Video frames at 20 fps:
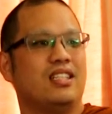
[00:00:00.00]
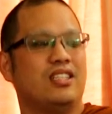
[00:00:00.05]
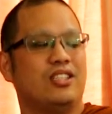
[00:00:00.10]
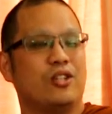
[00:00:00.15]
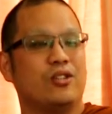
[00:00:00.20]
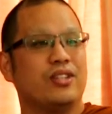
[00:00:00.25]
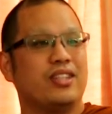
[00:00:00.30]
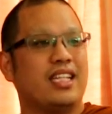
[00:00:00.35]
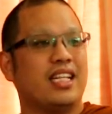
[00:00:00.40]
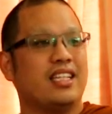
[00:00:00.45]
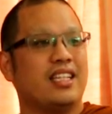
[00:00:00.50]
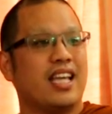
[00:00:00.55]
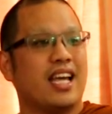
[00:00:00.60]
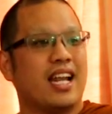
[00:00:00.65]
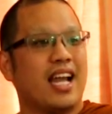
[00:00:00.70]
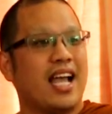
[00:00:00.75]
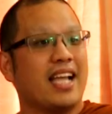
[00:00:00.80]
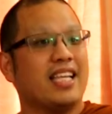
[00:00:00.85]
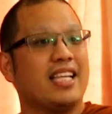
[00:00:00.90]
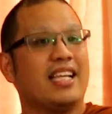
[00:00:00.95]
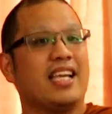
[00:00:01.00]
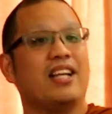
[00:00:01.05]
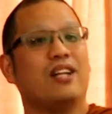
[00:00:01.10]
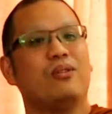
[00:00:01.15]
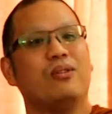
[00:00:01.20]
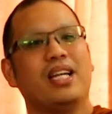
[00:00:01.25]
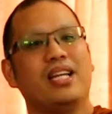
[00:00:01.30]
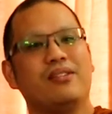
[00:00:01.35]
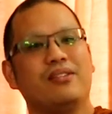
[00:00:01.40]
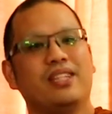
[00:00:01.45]
Don't think that I can get
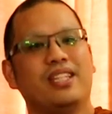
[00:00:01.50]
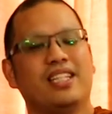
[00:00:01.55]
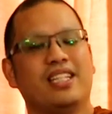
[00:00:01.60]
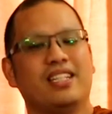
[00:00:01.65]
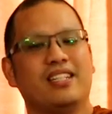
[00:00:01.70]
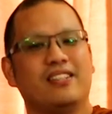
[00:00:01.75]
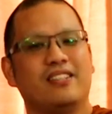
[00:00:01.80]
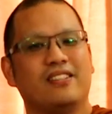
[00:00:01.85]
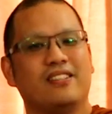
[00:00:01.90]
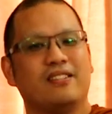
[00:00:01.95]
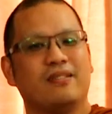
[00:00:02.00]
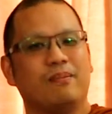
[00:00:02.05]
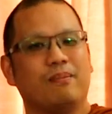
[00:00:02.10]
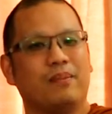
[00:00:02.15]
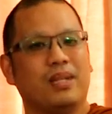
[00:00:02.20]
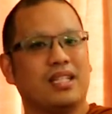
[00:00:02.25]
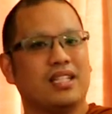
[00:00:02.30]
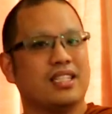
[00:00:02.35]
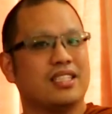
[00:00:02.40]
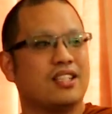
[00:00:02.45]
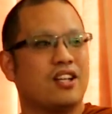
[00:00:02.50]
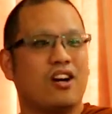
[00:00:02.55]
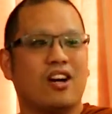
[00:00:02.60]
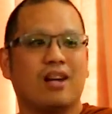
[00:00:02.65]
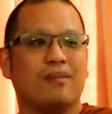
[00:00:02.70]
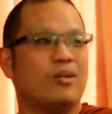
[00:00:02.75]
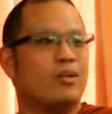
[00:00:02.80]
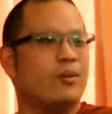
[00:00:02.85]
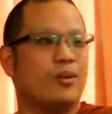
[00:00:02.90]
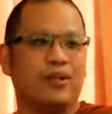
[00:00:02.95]
away with it, because
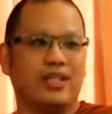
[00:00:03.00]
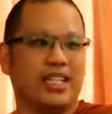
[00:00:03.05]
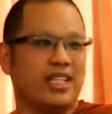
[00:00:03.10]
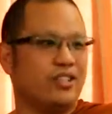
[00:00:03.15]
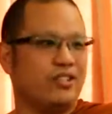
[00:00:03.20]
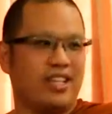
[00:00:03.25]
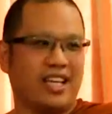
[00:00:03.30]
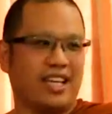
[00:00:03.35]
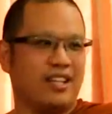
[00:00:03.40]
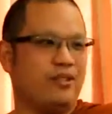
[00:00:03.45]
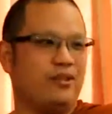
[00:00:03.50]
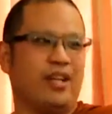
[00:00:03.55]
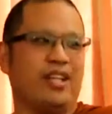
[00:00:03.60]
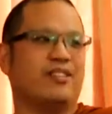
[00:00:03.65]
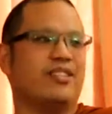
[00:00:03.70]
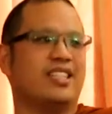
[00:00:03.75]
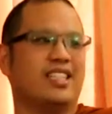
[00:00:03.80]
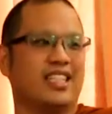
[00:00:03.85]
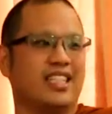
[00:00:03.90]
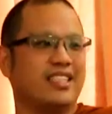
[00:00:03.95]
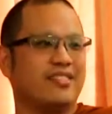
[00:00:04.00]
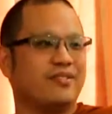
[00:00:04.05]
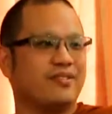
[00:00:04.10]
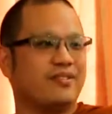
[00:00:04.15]
karma won't let you get away with it.